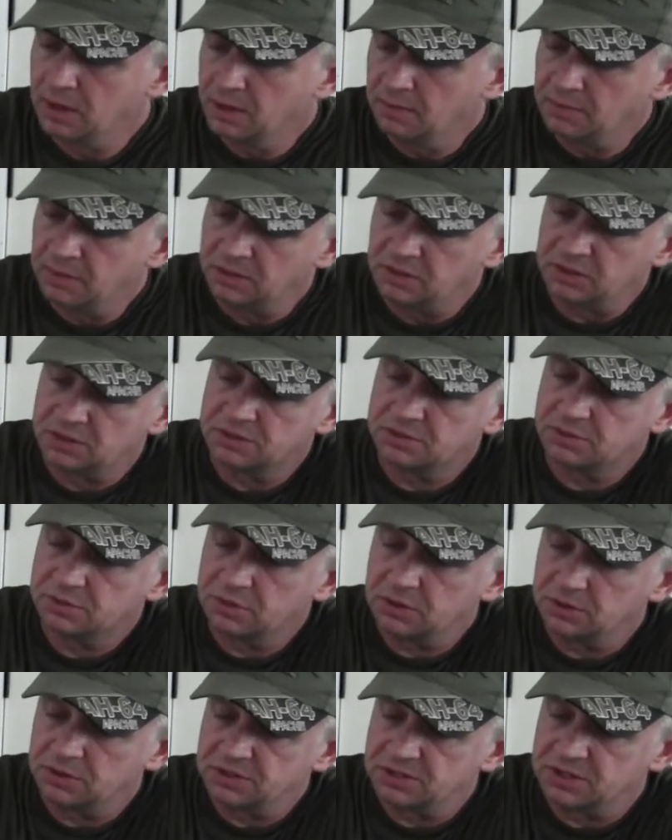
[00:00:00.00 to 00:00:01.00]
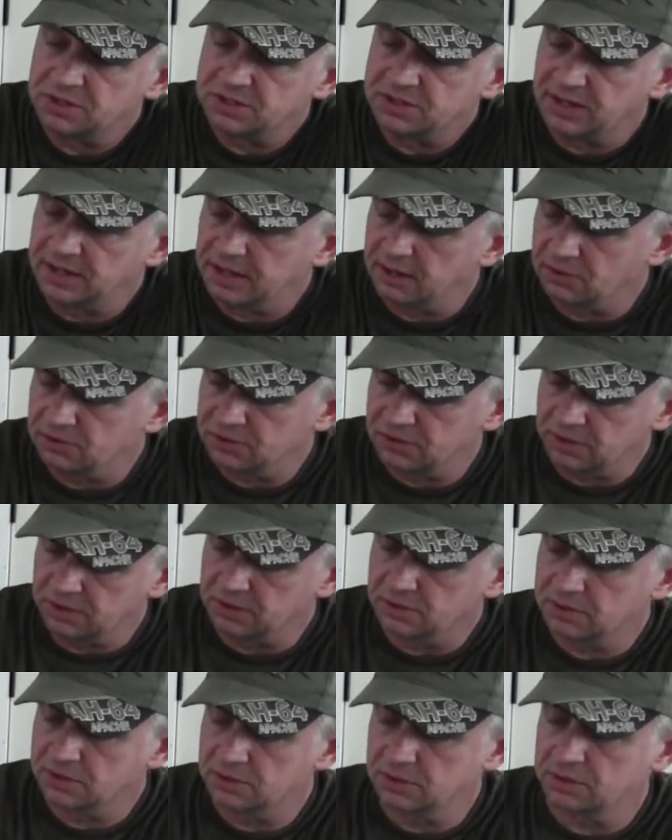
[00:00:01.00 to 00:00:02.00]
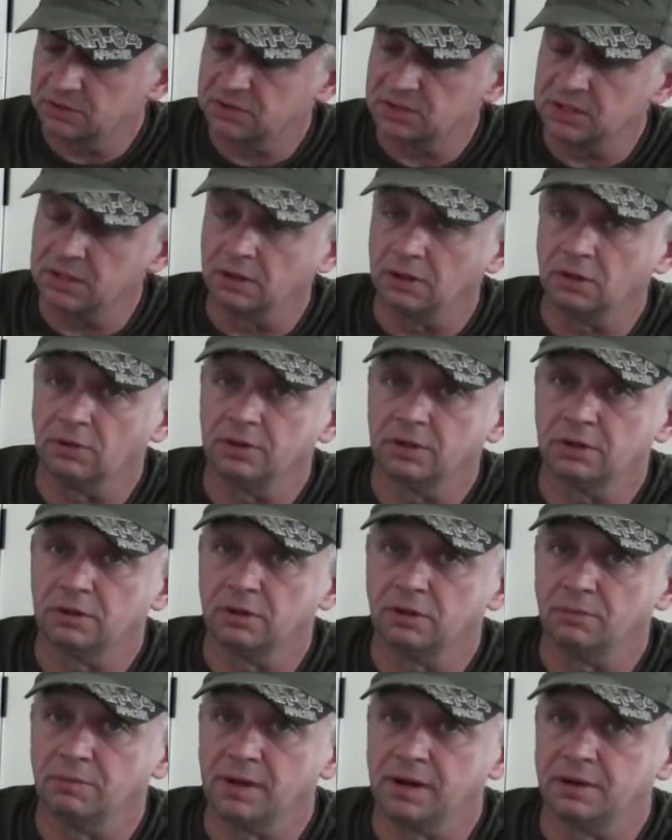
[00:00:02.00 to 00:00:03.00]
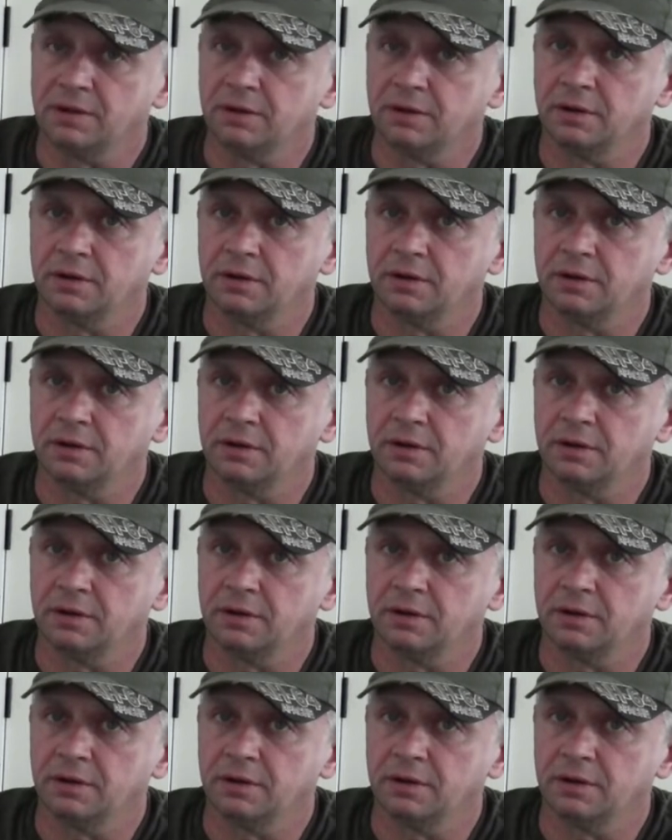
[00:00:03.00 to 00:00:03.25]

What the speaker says: Let me just turn this inside out so I can see me load it a little better.